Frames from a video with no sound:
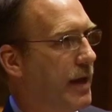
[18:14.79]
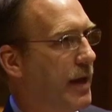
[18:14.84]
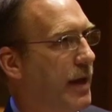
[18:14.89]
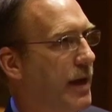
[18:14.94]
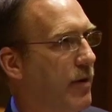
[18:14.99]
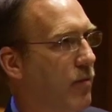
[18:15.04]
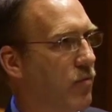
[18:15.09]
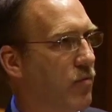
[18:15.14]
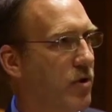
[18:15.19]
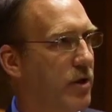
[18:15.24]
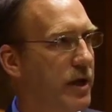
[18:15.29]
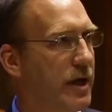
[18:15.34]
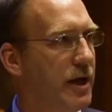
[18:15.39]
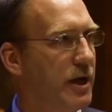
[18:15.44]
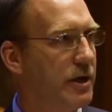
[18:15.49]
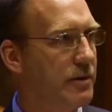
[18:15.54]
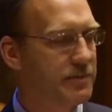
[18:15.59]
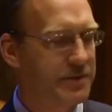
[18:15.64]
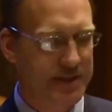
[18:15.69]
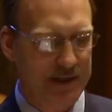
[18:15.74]
it really
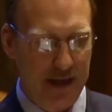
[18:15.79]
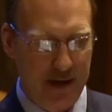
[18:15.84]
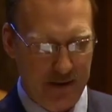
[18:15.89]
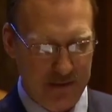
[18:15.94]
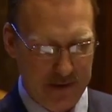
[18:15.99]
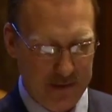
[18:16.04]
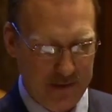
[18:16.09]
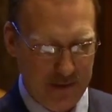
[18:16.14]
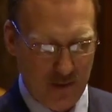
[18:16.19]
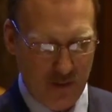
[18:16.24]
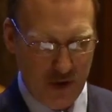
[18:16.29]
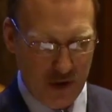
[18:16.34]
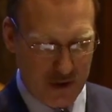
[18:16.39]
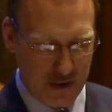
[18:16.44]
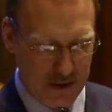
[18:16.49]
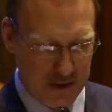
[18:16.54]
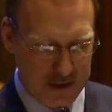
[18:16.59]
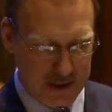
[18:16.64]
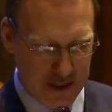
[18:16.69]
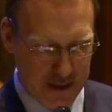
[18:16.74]
helps out with
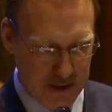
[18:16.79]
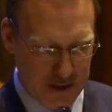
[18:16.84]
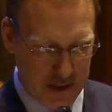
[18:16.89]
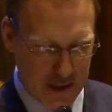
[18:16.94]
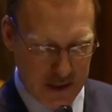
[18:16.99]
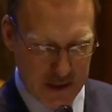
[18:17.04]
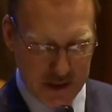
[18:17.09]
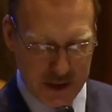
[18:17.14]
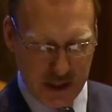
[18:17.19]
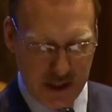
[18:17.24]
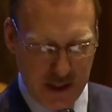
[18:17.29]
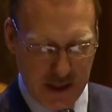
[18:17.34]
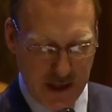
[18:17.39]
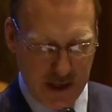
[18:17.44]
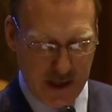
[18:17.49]
our technology,